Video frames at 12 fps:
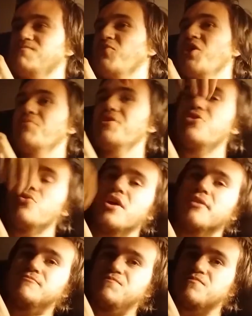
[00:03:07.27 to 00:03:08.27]
can be
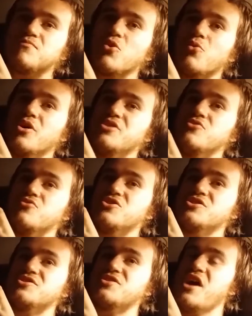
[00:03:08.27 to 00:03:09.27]
doing what you
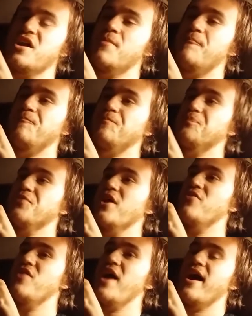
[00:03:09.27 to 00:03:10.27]
just said,
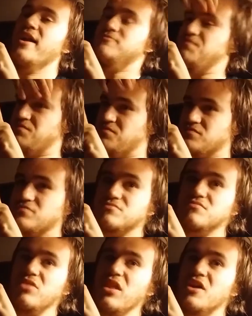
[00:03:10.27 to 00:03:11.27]
and that
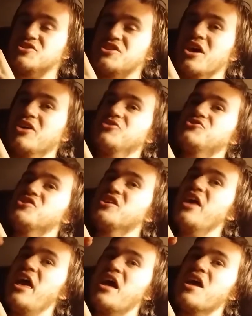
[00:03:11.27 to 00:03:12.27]
tells the
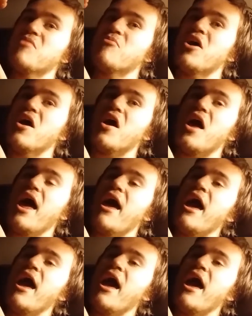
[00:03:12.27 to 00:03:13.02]
game